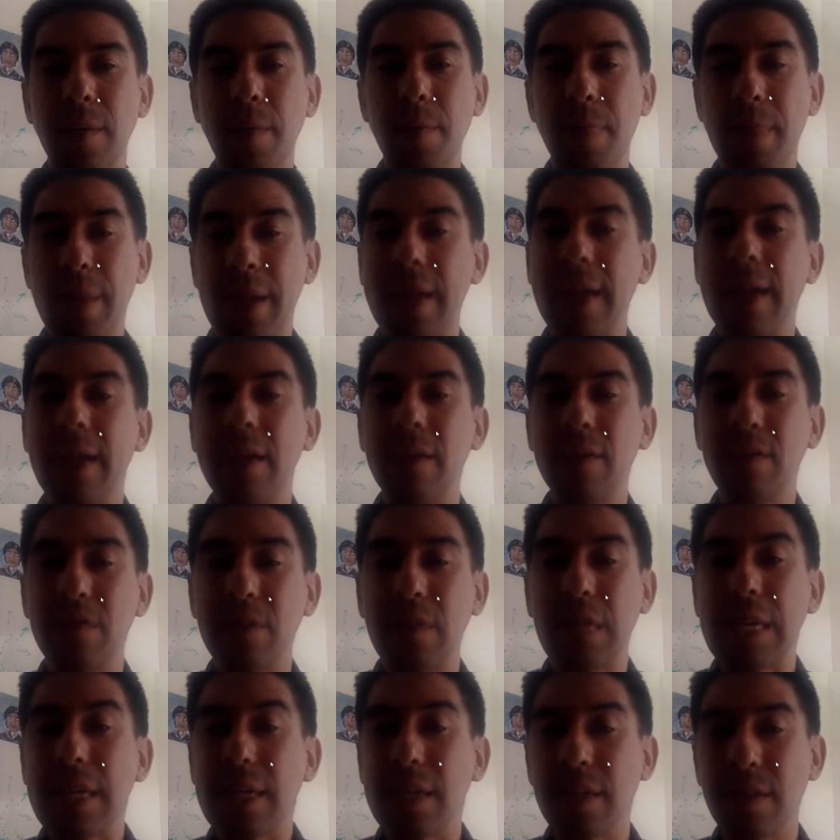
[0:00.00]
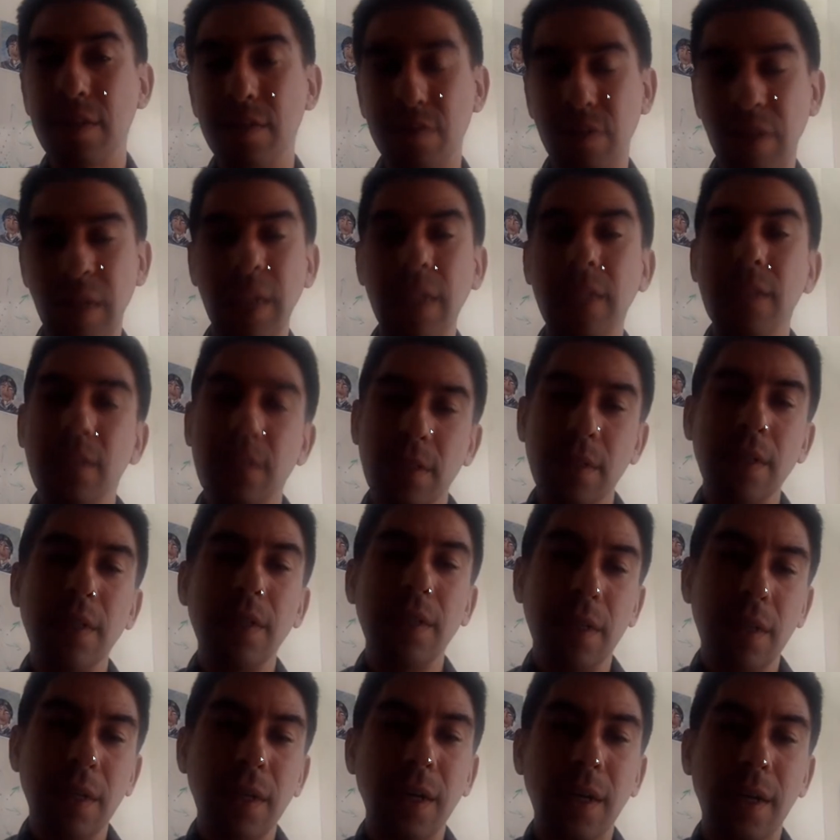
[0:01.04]
that kind of latent phase.
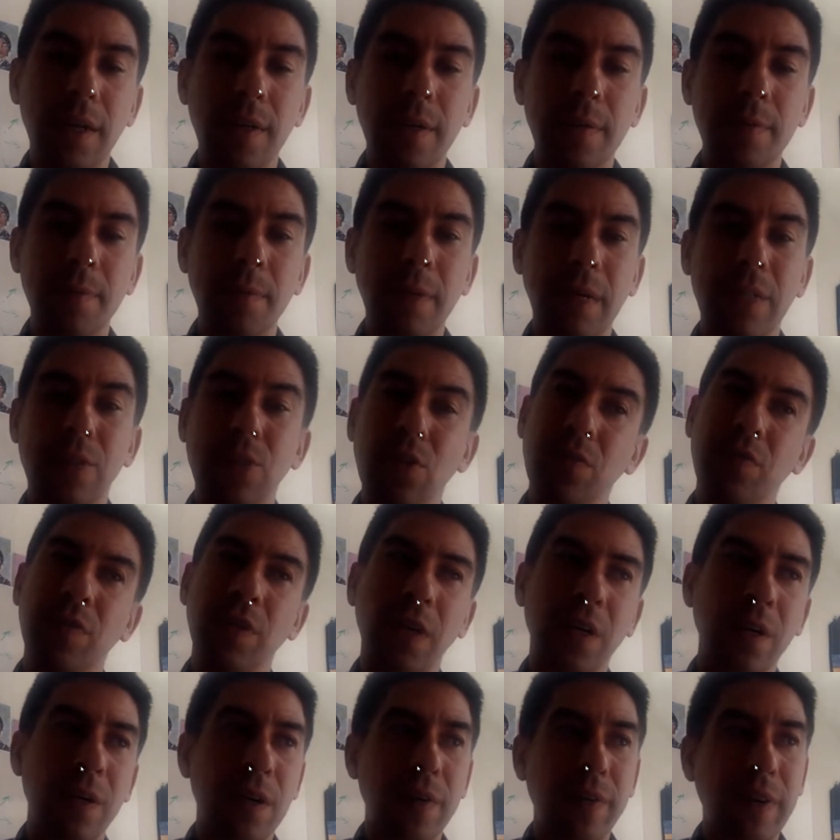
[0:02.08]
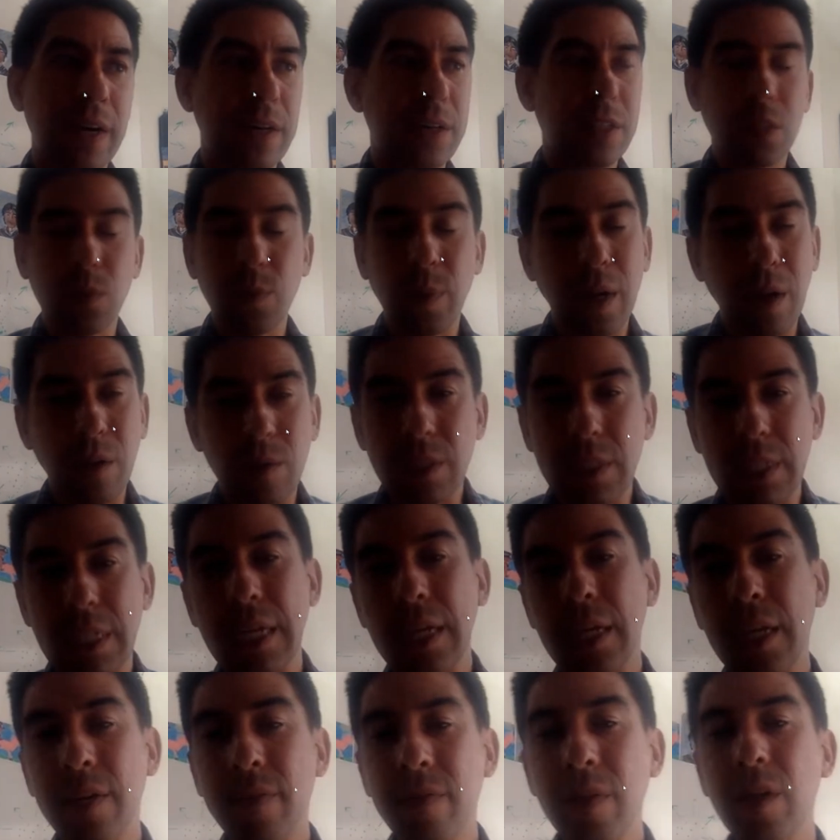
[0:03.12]
And so for coronaviruses, we don't see
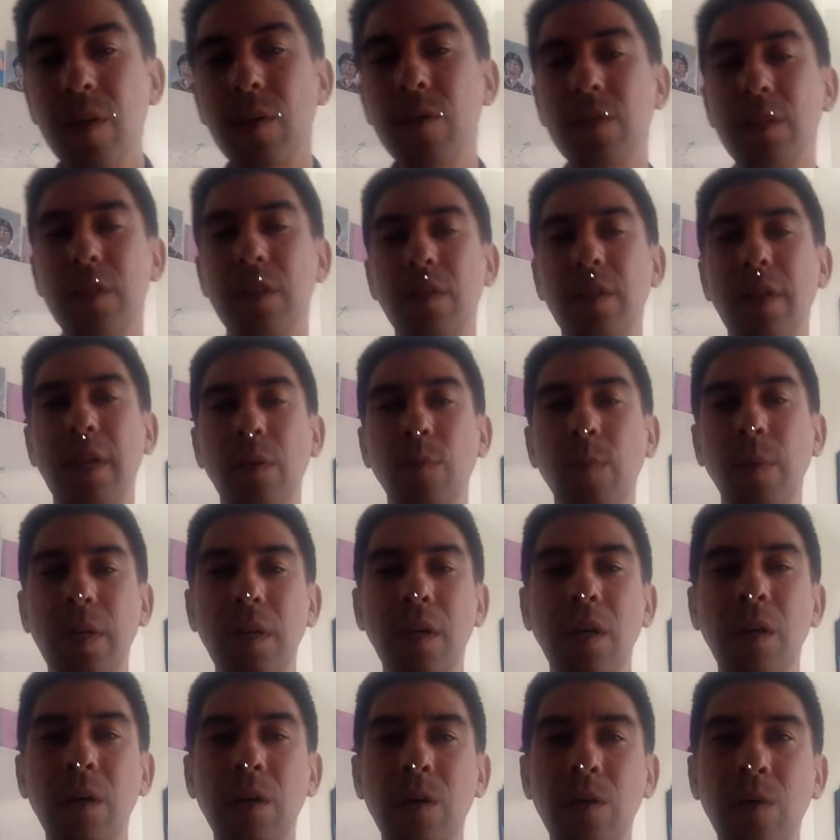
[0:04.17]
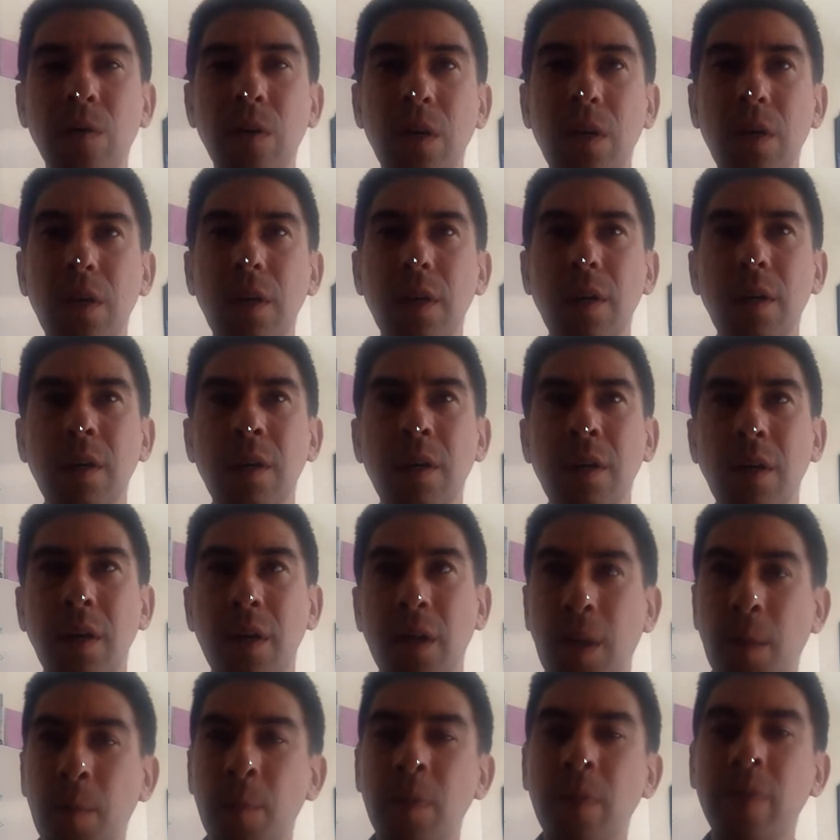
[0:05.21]
any of those, and we know a
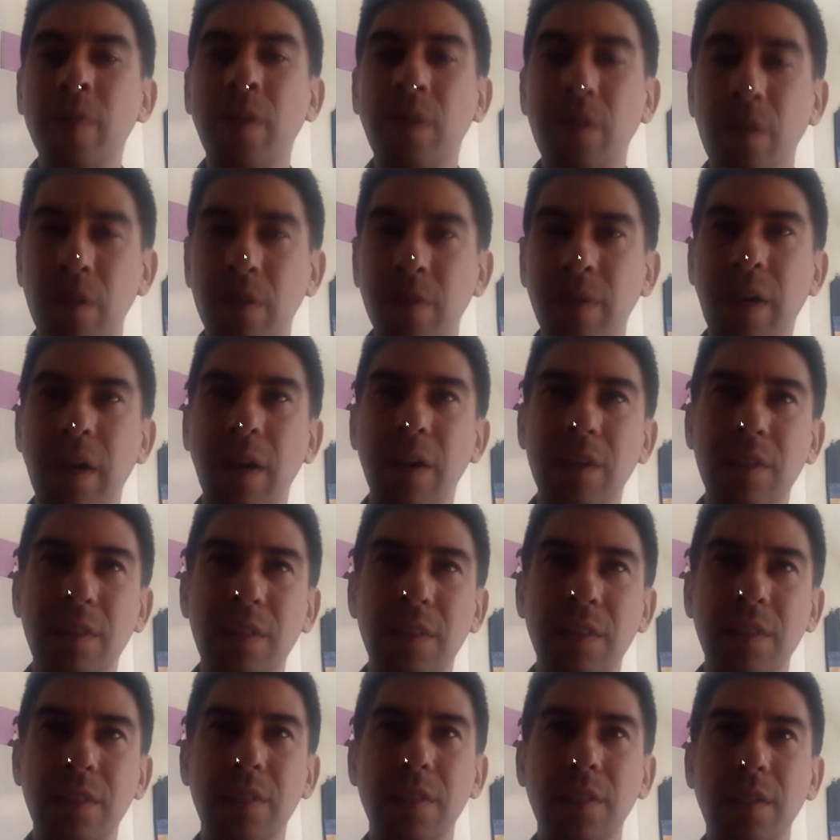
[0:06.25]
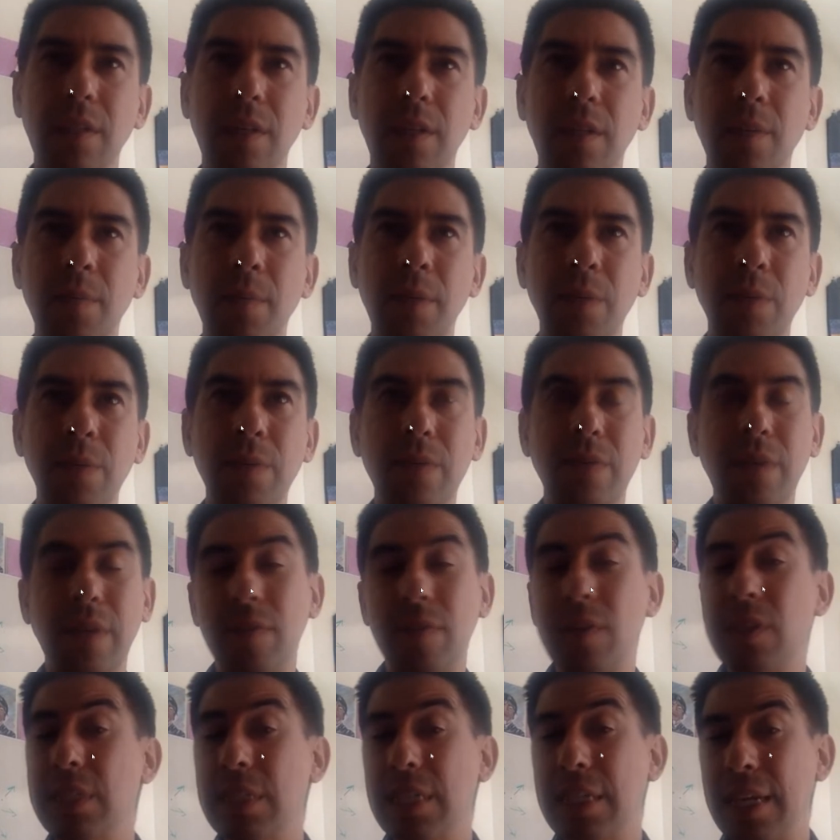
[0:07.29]
number of coronaviruses, and we've
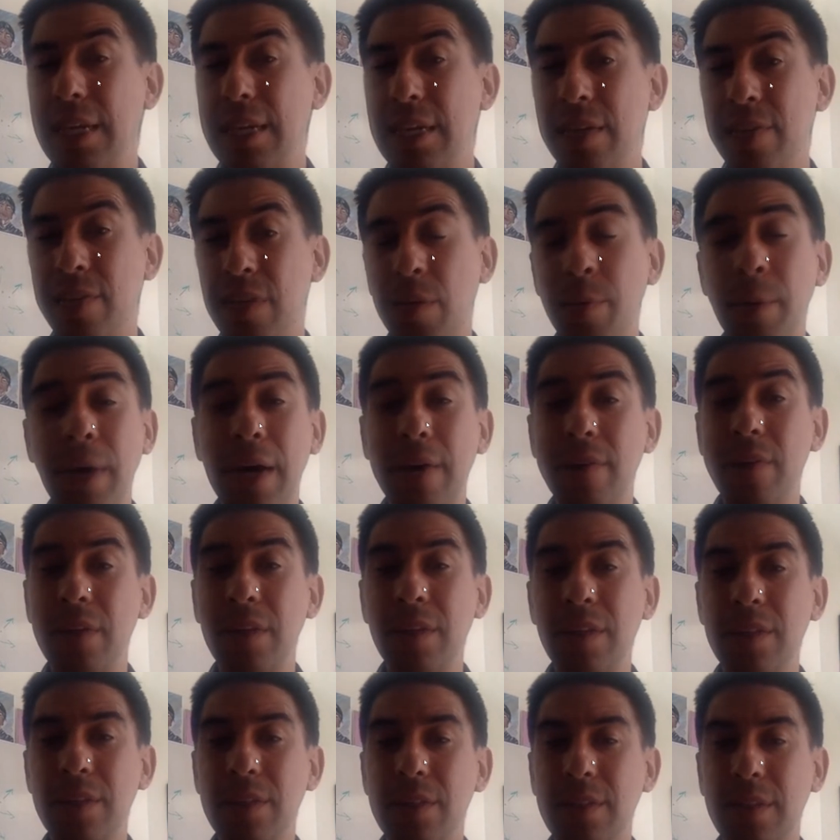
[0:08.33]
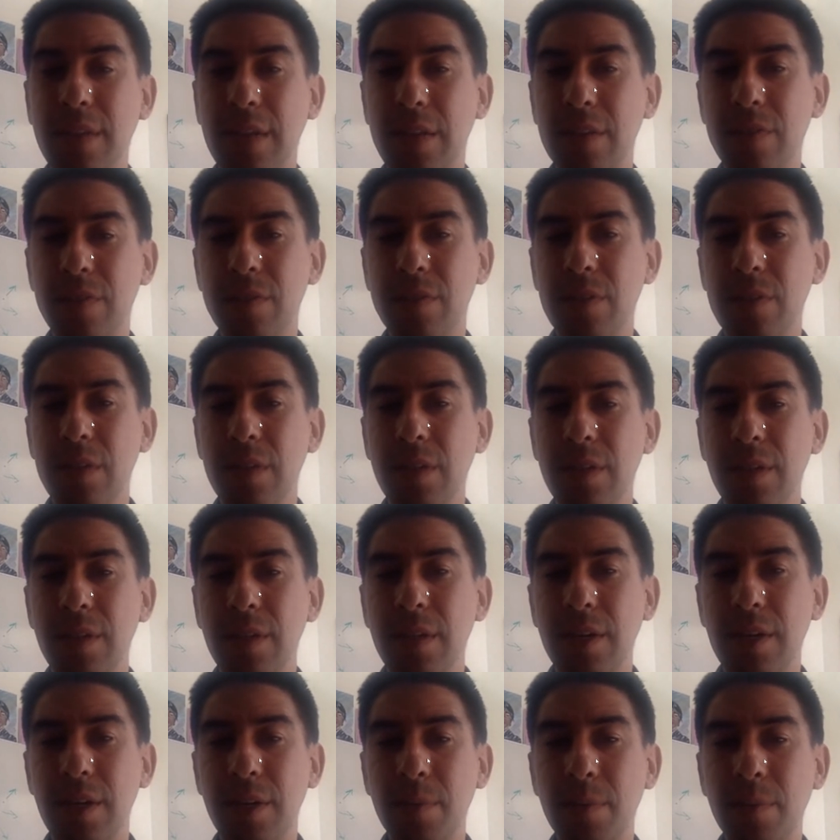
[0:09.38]
never seen any of them having this kind
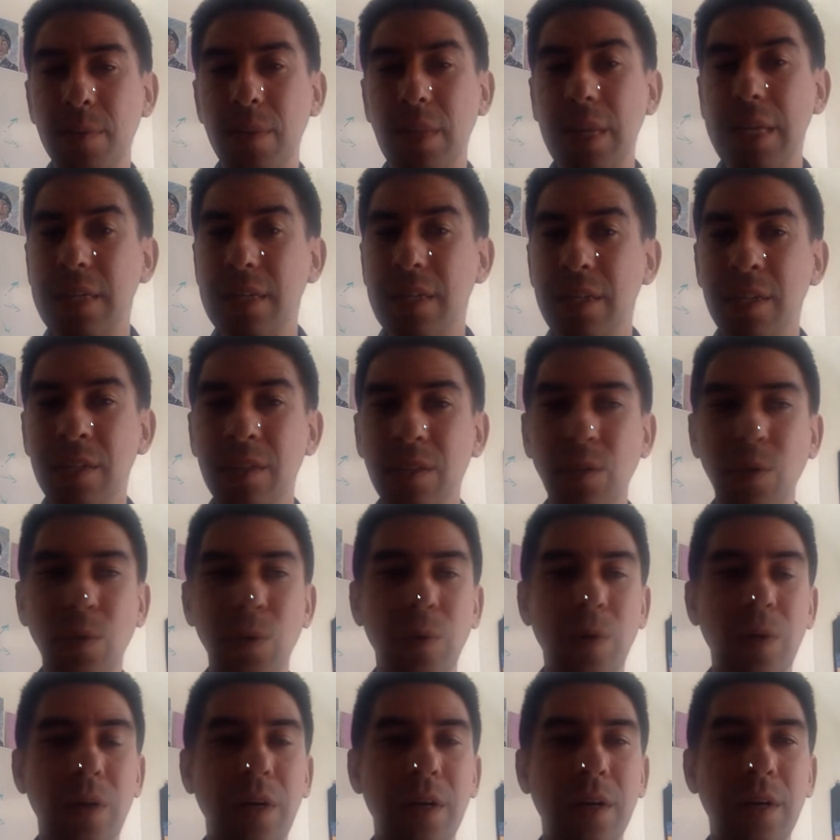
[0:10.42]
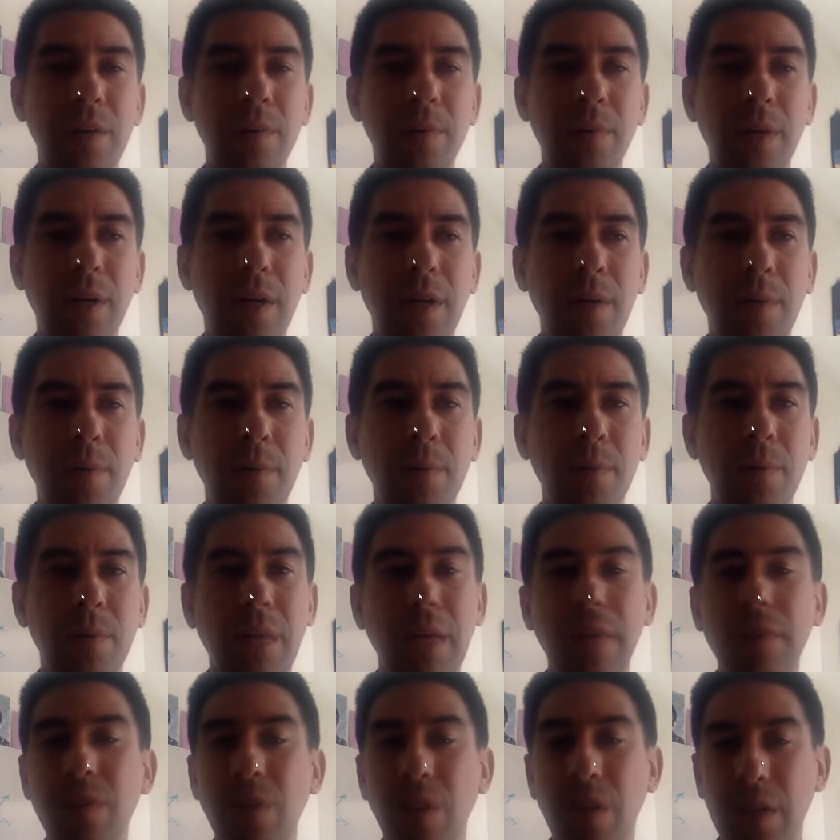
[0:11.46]
of latent or
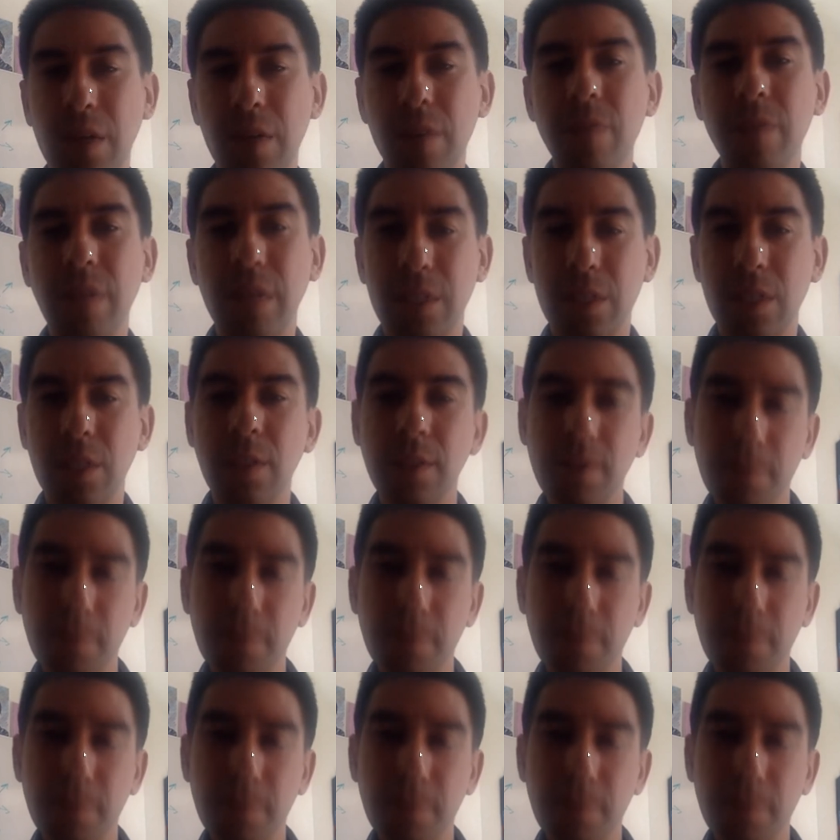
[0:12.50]
lifelong infection.